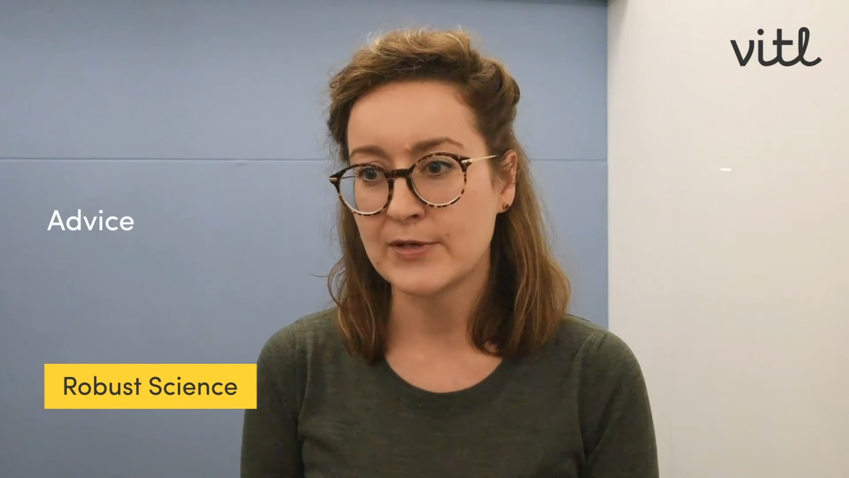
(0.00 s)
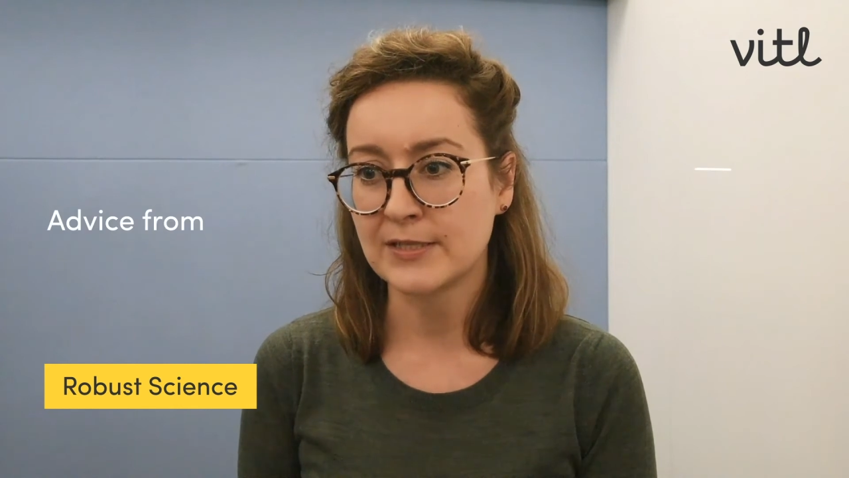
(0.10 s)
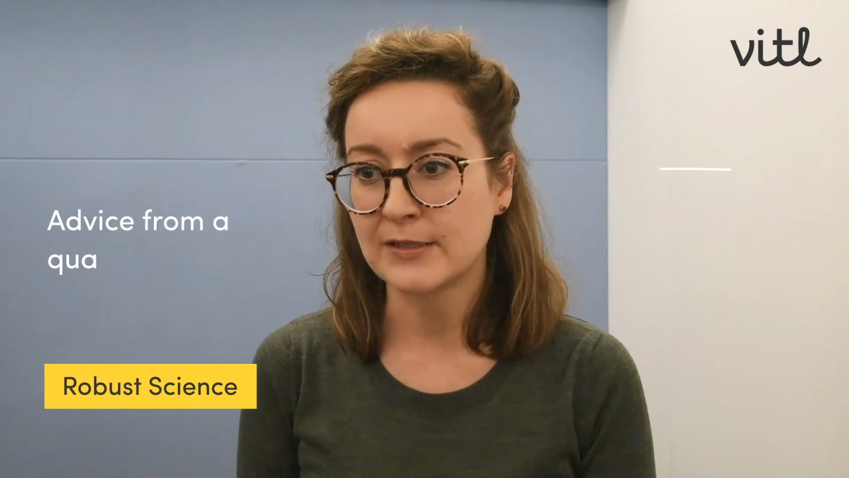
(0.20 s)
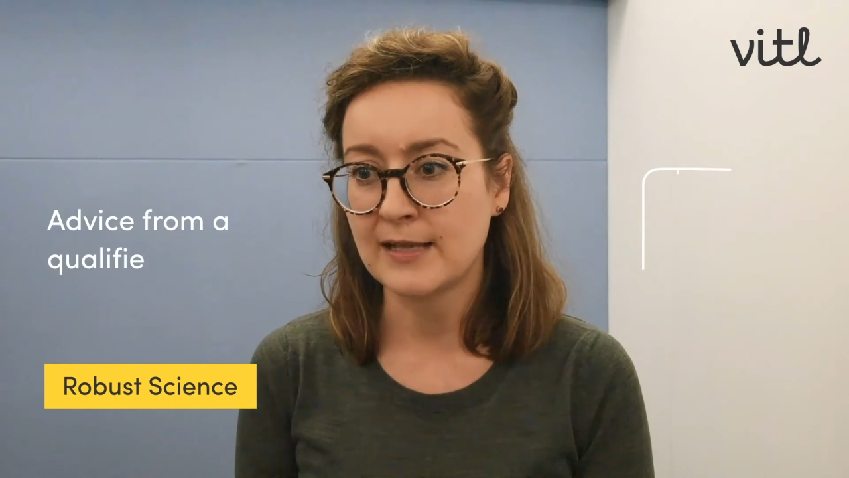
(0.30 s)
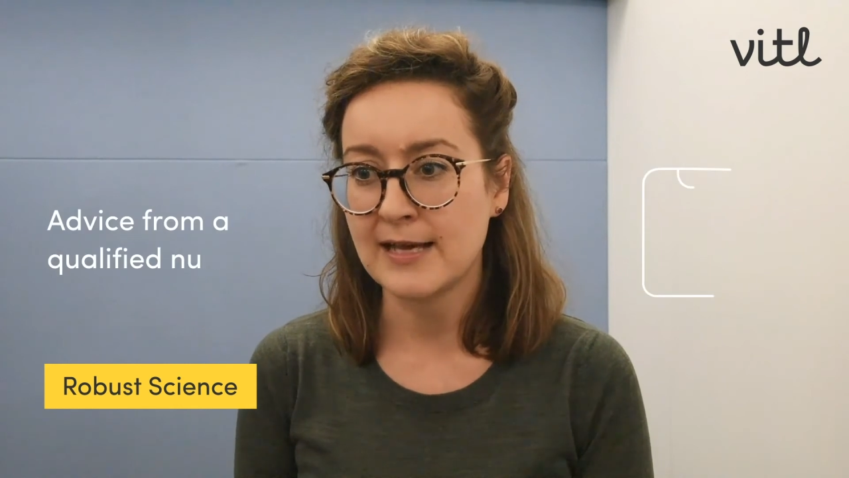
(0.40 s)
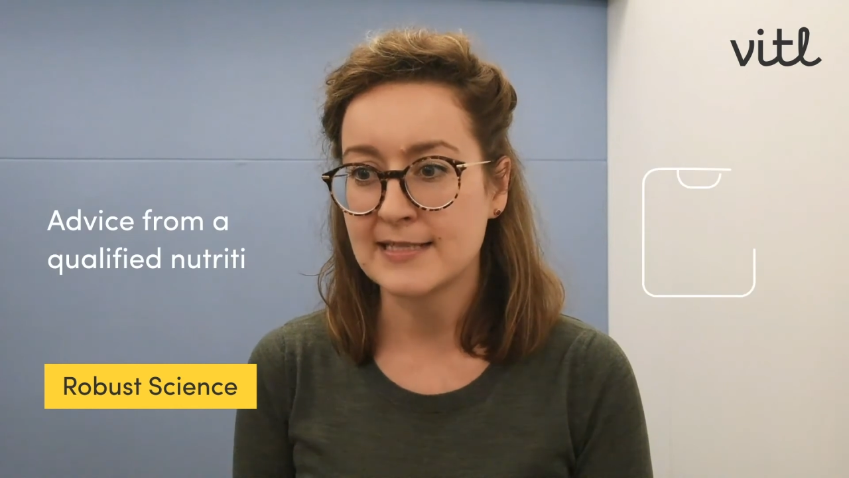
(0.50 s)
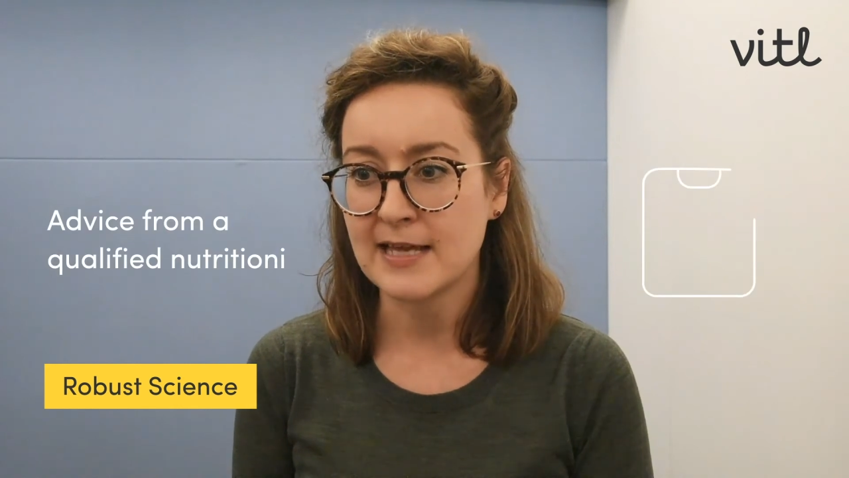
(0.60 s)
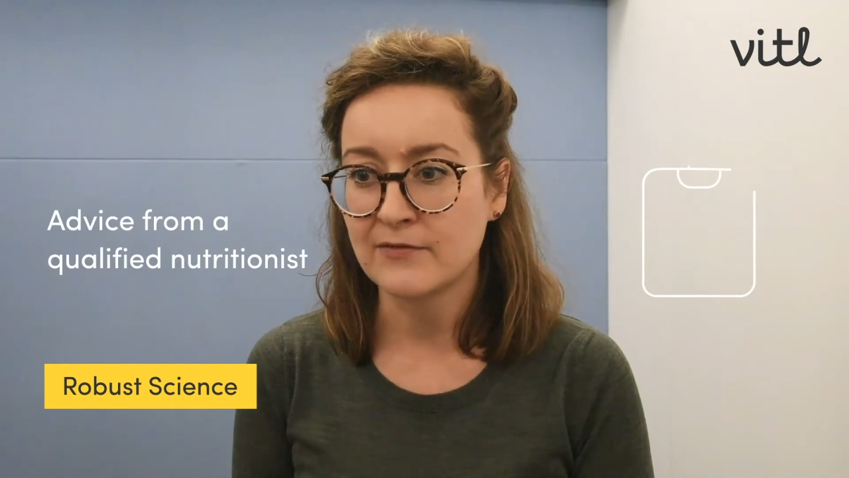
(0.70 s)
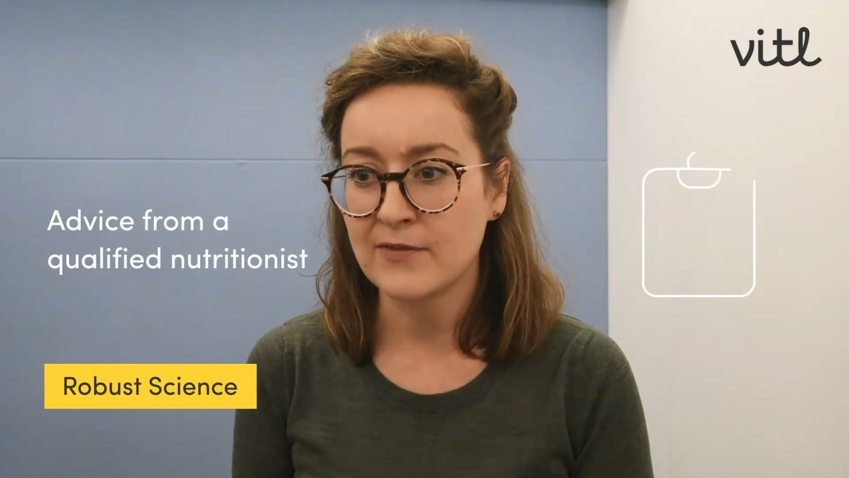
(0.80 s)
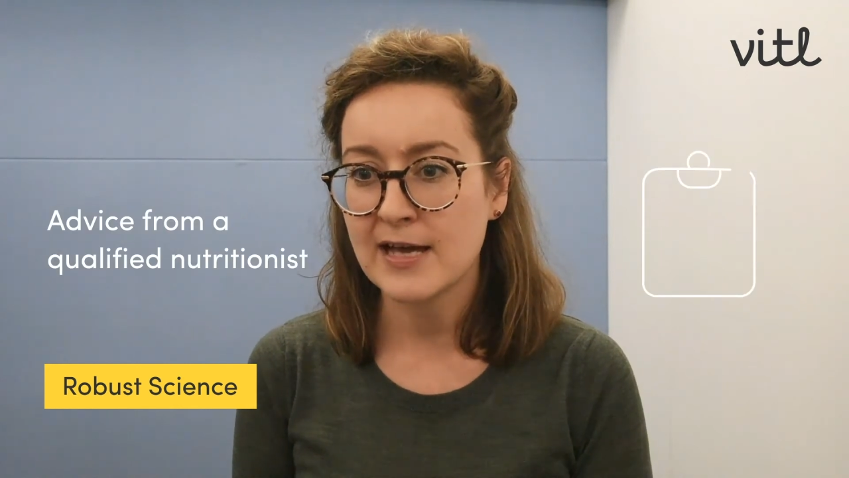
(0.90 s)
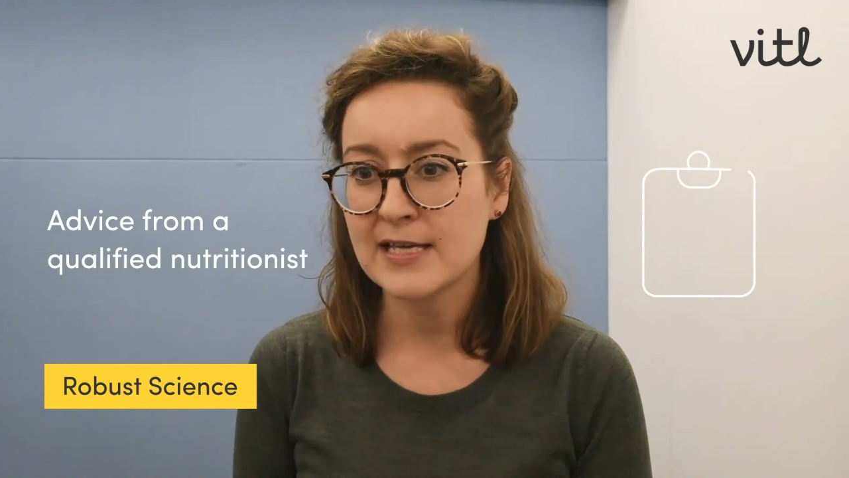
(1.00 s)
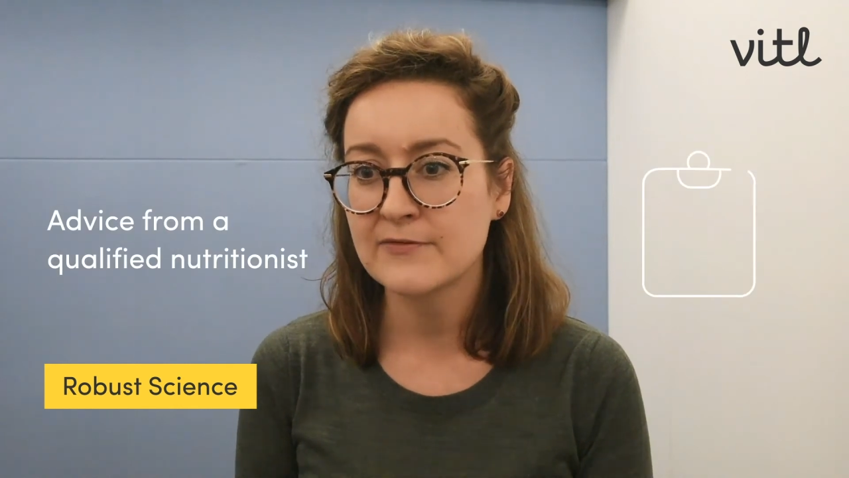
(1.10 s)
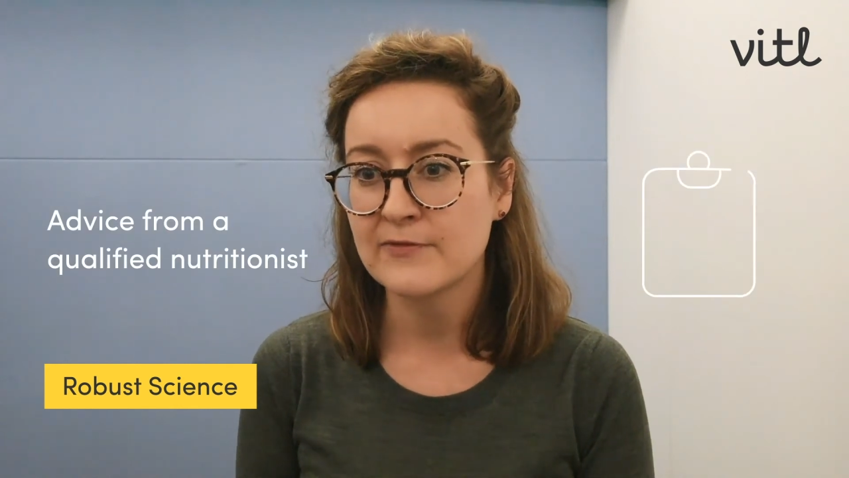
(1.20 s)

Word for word: personalized advice